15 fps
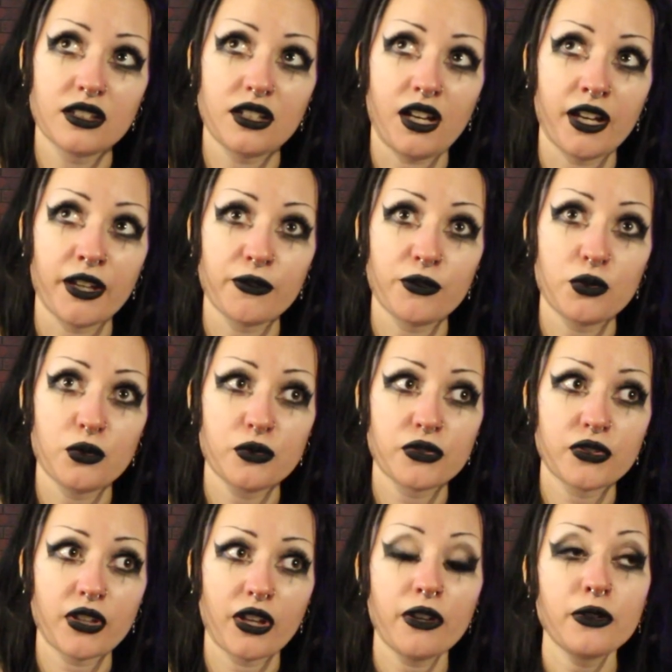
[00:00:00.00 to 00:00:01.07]
I've
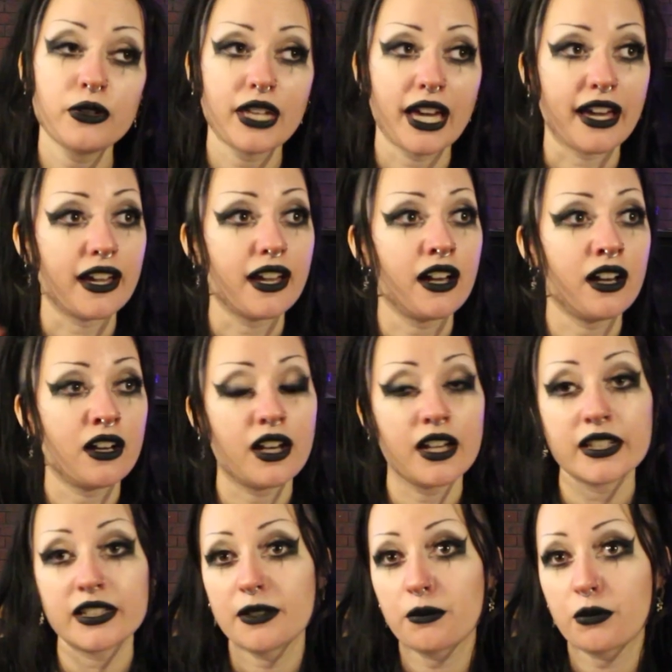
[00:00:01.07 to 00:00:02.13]
also,
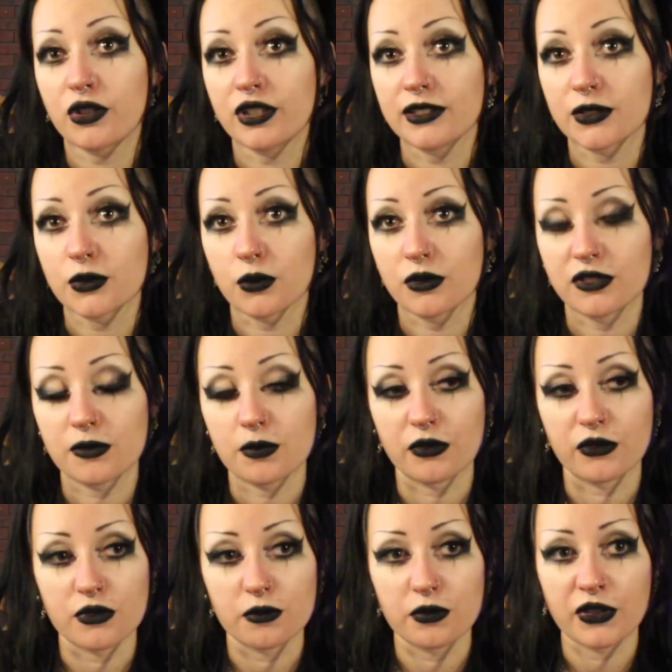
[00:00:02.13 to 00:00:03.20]
I did prints once
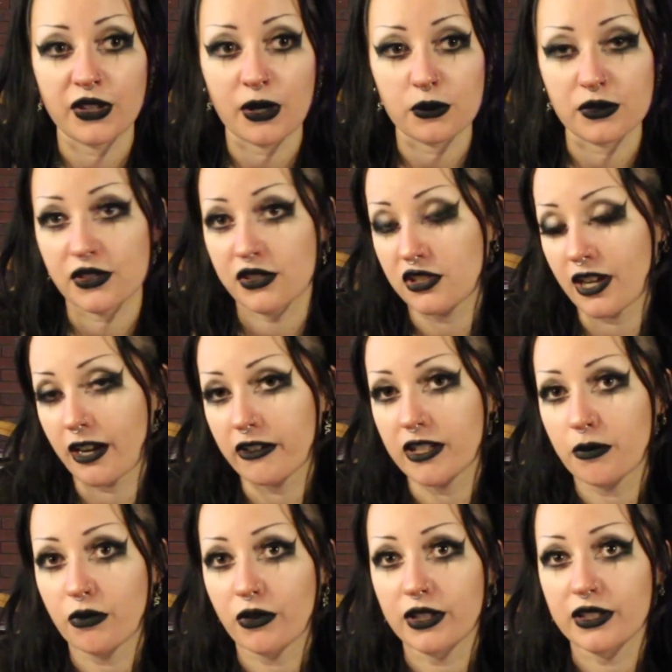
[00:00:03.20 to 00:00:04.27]
before, but that was a
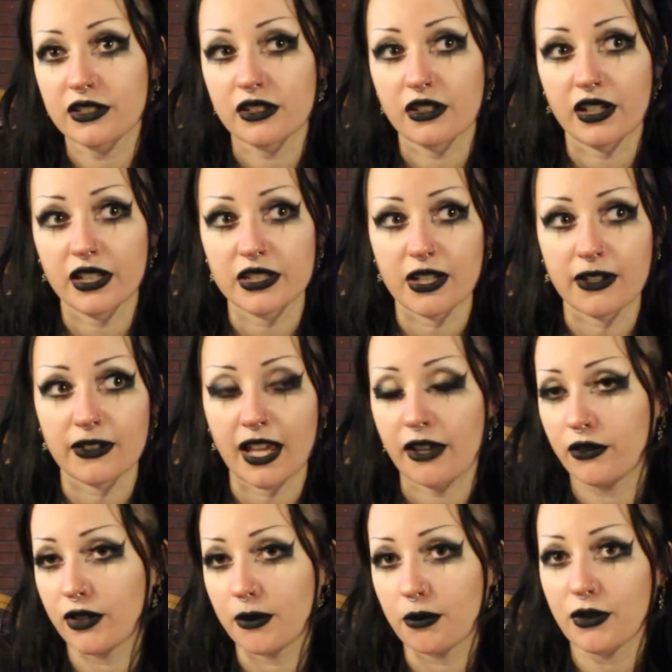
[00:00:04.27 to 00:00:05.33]
charity print and I don't
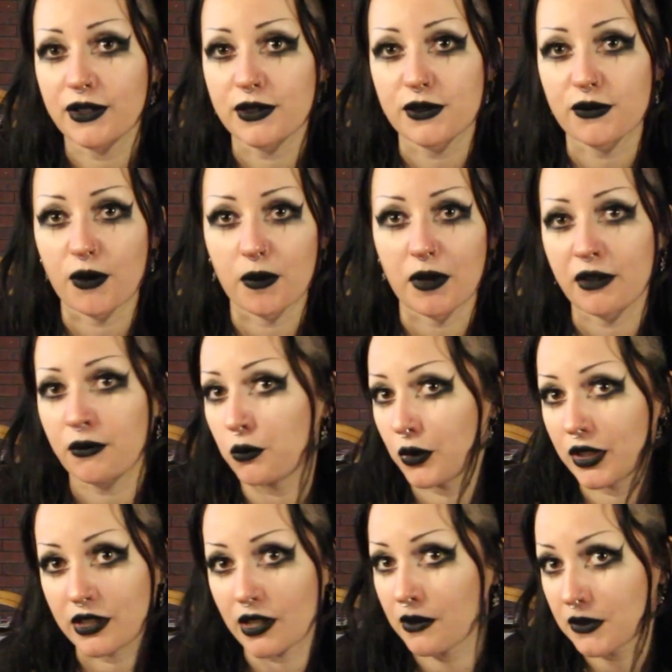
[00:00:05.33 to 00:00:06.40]
have any prints from it and
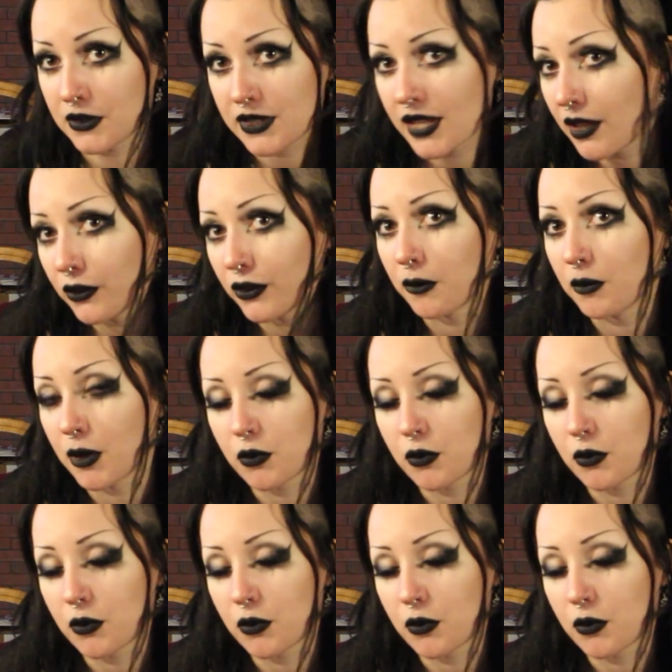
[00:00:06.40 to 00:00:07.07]
we don't sell them.